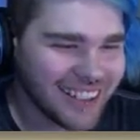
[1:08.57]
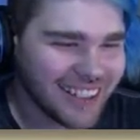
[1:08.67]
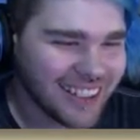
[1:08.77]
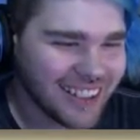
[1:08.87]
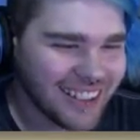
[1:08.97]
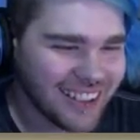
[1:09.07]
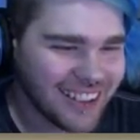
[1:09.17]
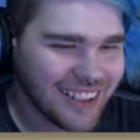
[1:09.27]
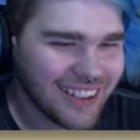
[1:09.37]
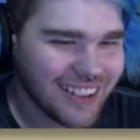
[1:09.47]

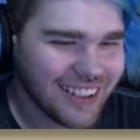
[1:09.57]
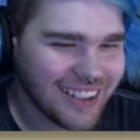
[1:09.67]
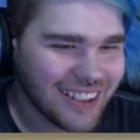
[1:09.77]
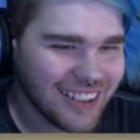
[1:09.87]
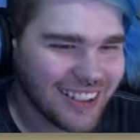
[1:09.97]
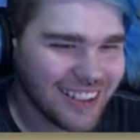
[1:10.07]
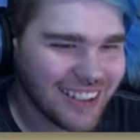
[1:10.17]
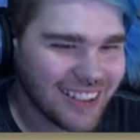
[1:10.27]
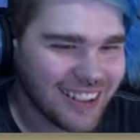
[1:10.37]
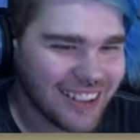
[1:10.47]

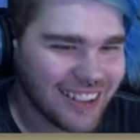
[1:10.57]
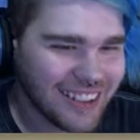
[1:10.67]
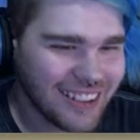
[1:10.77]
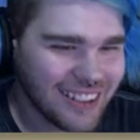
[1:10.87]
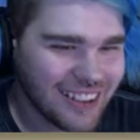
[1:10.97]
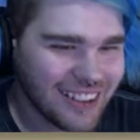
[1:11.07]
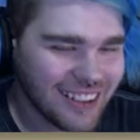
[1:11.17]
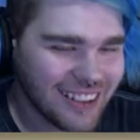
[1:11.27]
Nothing is said.